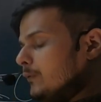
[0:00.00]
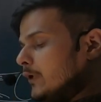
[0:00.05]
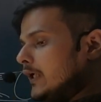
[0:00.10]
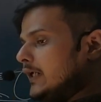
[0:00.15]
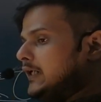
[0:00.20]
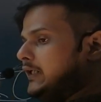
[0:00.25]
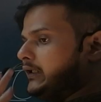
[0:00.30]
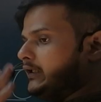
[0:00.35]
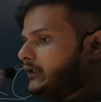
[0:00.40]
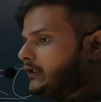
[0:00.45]

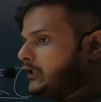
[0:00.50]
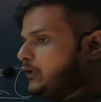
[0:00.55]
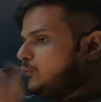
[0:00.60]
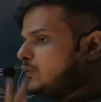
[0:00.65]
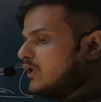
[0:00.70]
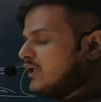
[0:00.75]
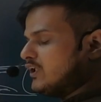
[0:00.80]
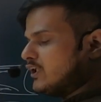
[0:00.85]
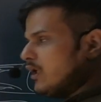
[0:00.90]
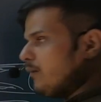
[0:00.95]
in
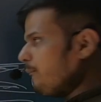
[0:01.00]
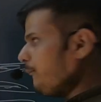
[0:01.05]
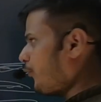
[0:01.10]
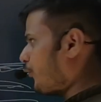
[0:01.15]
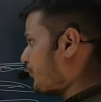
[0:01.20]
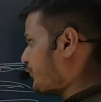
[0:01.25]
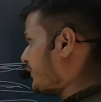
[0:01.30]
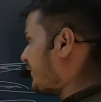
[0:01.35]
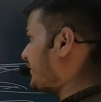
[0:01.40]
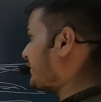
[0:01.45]
during the
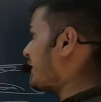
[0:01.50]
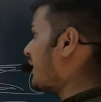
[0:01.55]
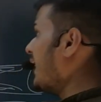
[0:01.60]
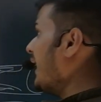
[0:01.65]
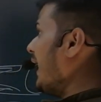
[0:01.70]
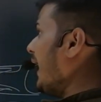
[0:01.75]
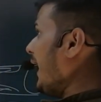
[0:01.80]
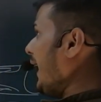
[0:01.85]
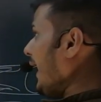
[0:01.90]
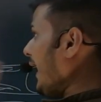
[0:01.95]
process,
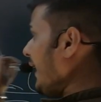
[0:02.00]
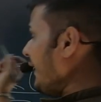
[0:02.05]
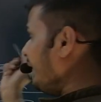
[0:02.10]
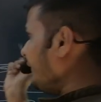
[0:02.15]
and